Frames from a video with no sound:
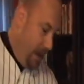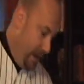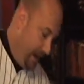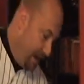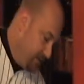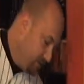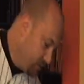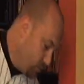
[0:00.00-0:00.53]
And
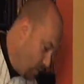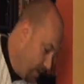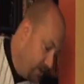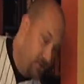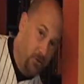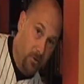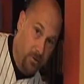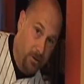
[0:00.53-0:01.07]
I just want
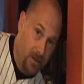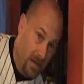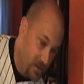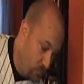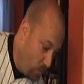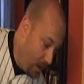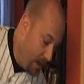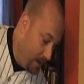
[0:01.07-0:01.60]
to show you
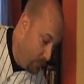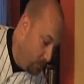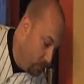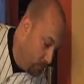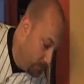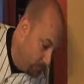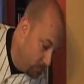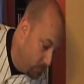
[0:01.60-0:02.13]
guys why we
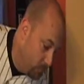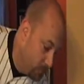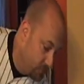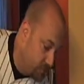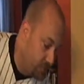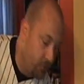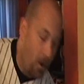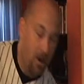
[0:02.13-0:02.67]
would
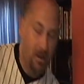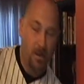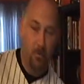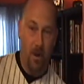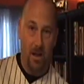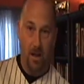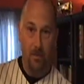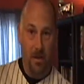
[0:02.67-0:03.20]
strongly
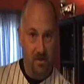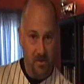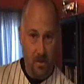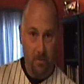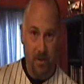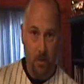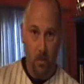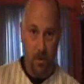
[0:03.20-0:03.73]
recommend
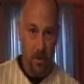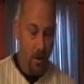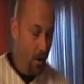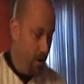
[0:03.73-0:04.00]
something with an